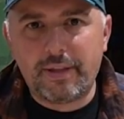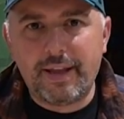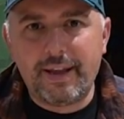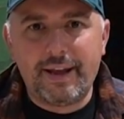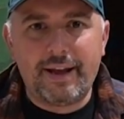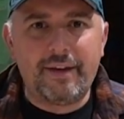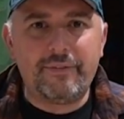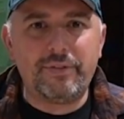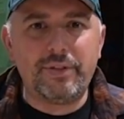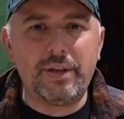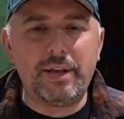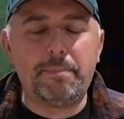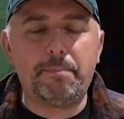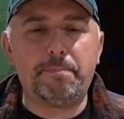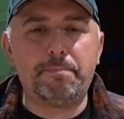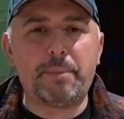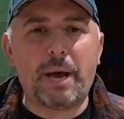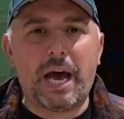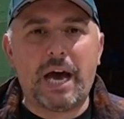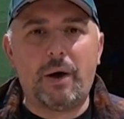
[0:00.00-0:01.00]
they have the
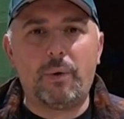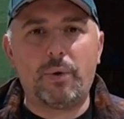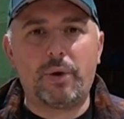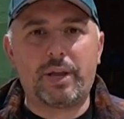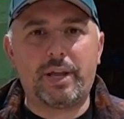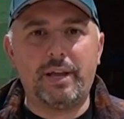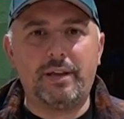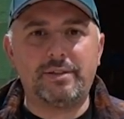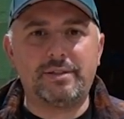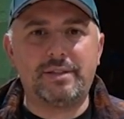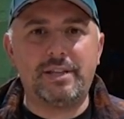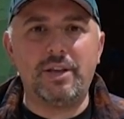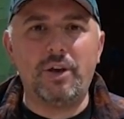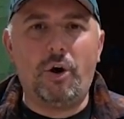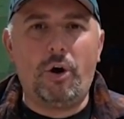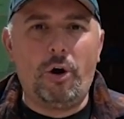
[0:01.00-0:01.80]
power kits, the